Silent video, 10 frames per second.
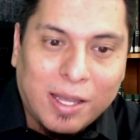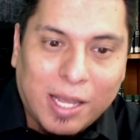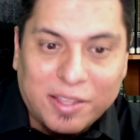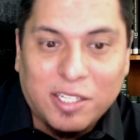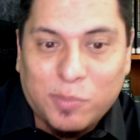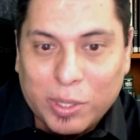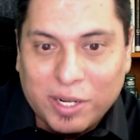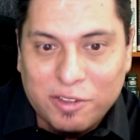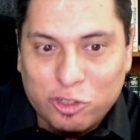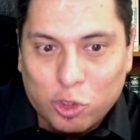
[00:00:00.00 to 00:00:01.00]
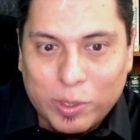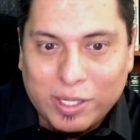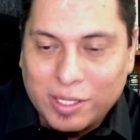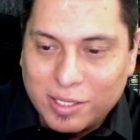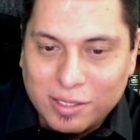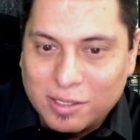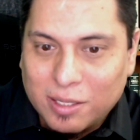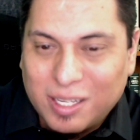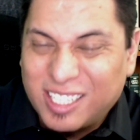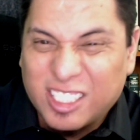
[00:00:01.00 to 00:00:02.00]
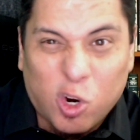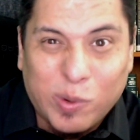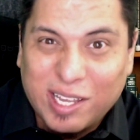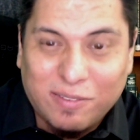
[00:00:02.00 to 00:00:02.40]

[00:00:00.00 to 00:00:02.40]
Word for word: At this point in the story, he's he's already